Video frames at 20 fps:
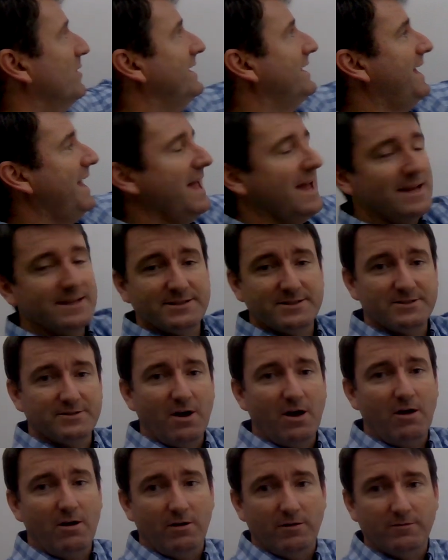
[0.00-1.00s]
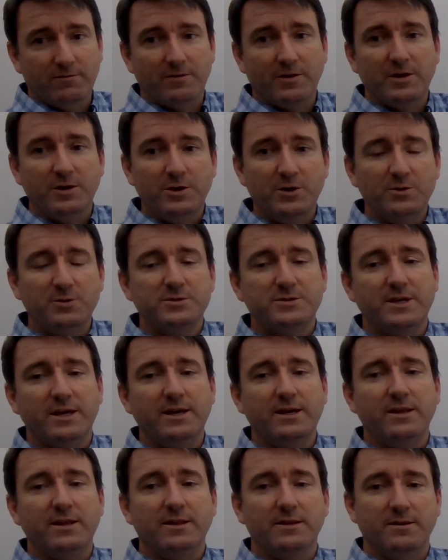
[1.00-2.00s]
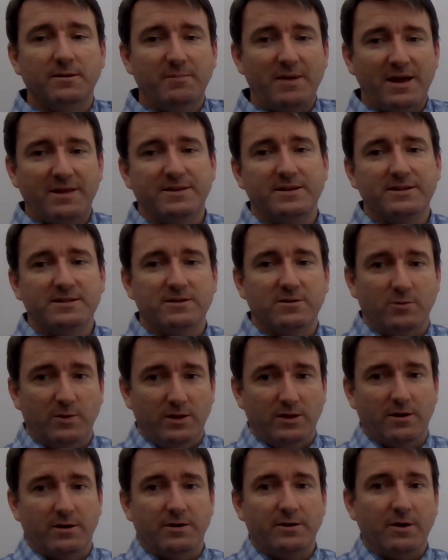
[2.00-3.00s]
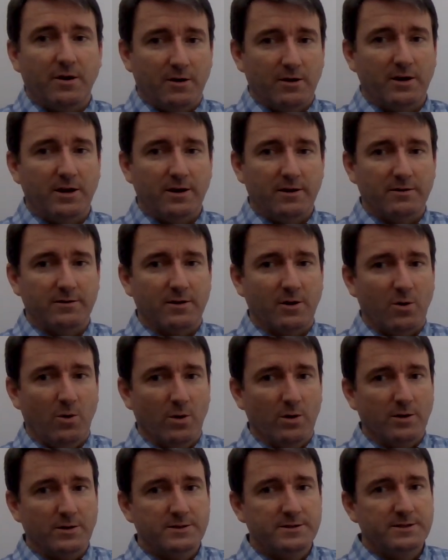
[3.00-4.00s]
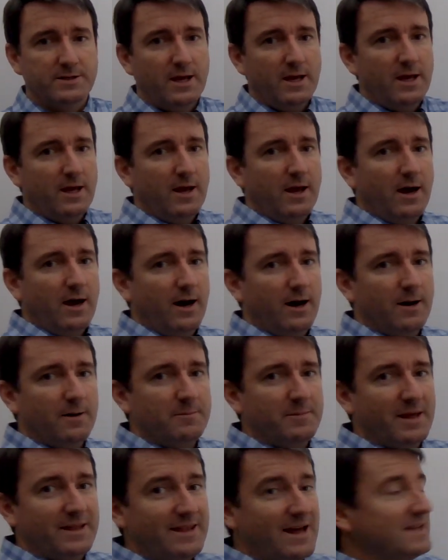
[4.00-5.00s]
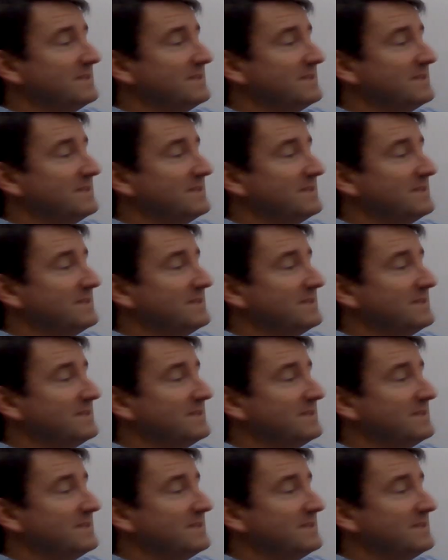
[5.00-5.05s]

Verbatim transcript: we can't solve using the methods that we learned earlier in the course. Um, and